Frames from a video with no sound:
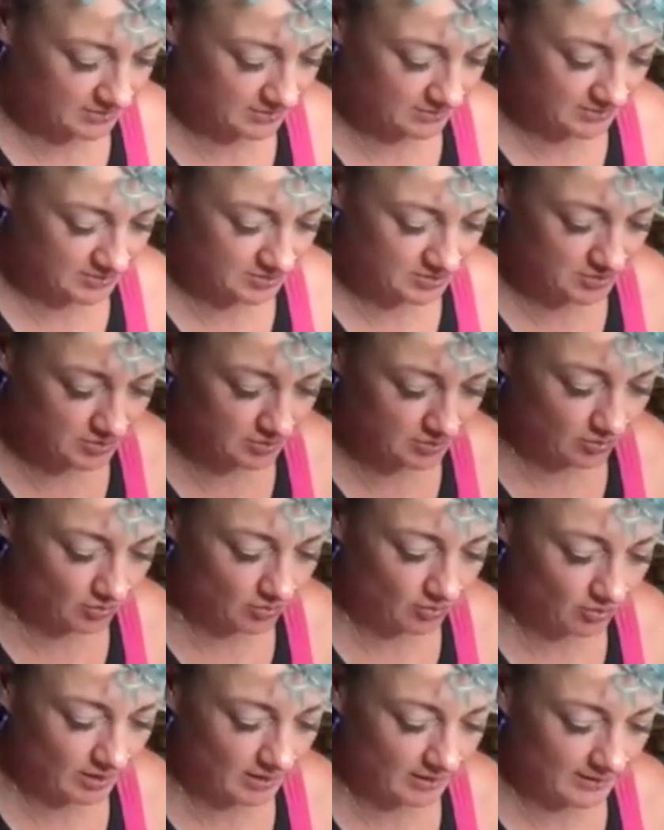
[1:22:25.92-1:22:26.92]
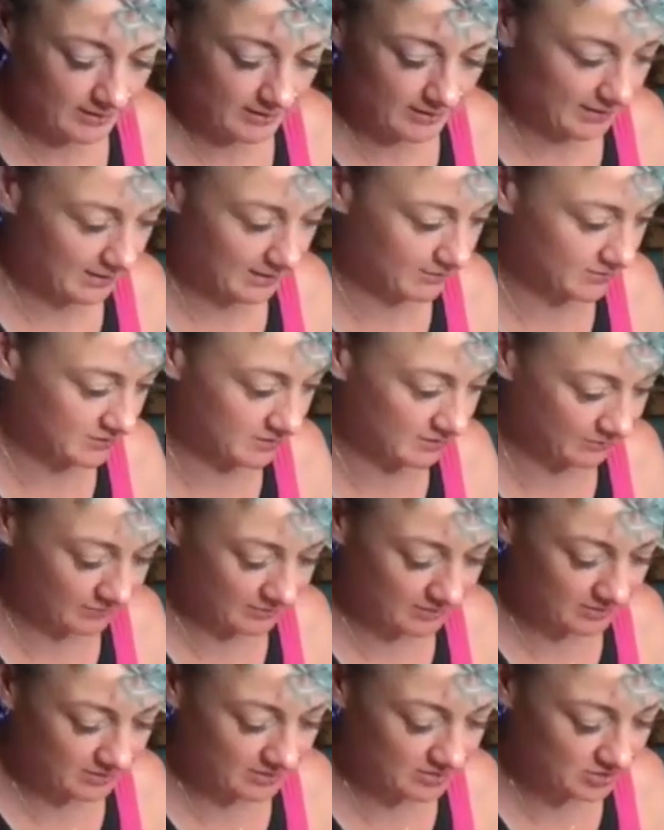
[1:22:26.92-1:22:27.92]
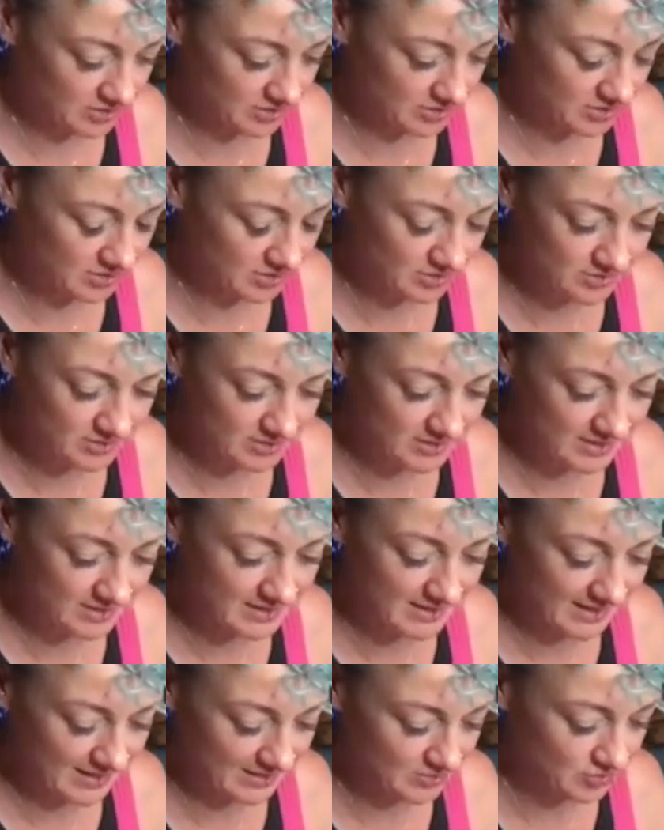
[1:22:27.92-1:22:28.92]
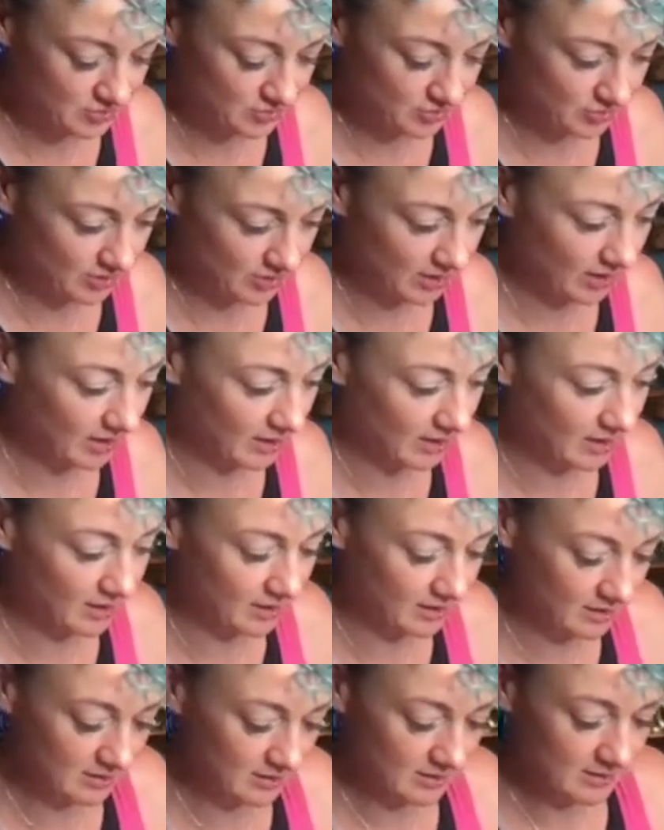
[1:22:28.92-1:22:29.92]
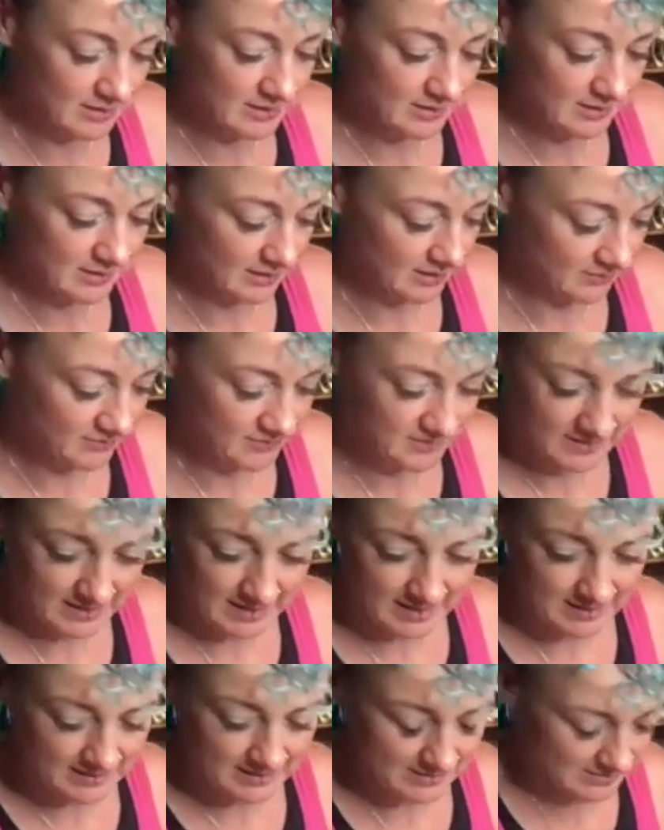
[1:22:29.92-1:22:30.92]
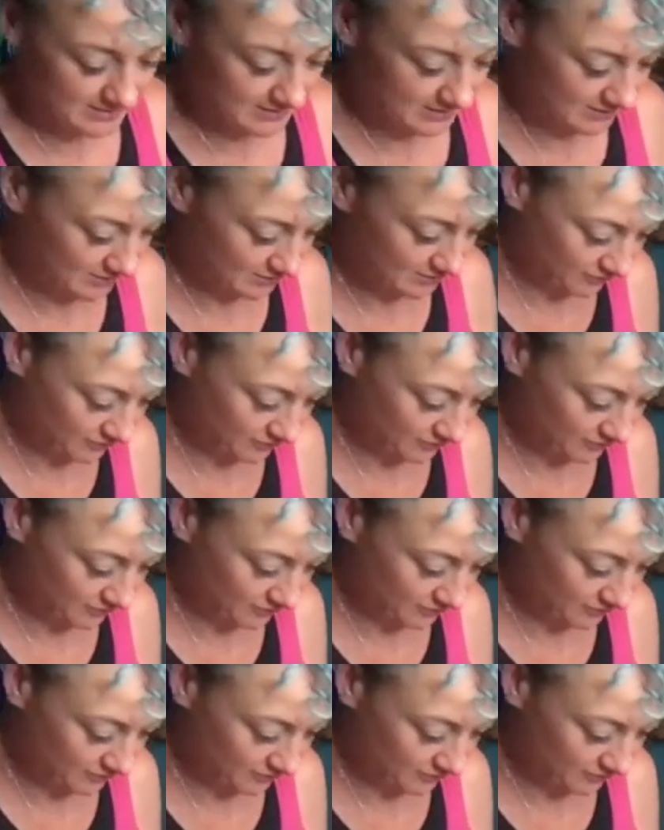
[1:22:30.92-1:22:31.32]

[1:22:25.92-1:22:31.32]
do the shoreline now. So I'm going to just use the natural color of sand